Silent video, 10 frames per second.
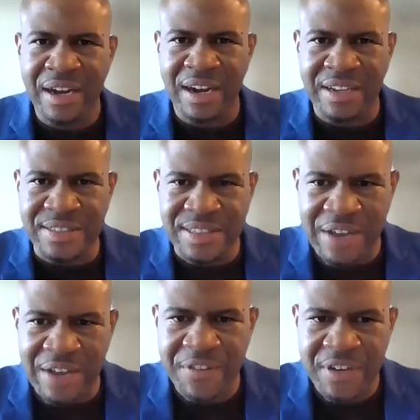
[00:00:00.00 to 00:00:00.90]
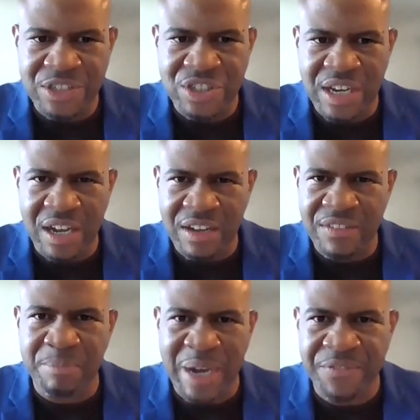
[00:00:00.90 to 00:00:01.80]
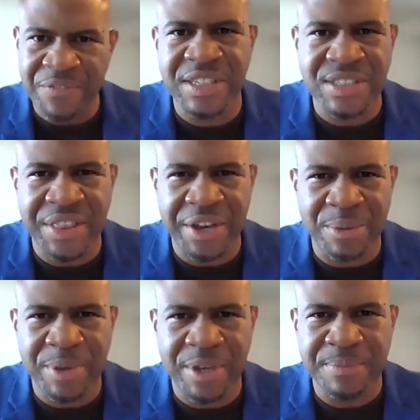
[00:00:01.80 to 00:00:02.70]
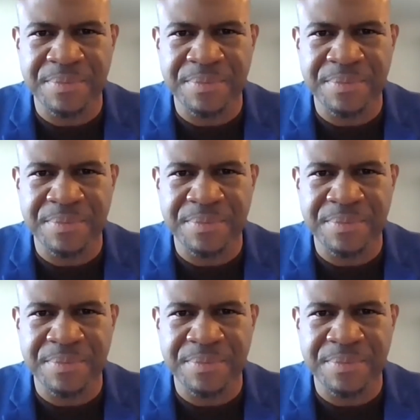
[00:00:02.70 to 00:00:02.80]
a definition of mindfulness therapy?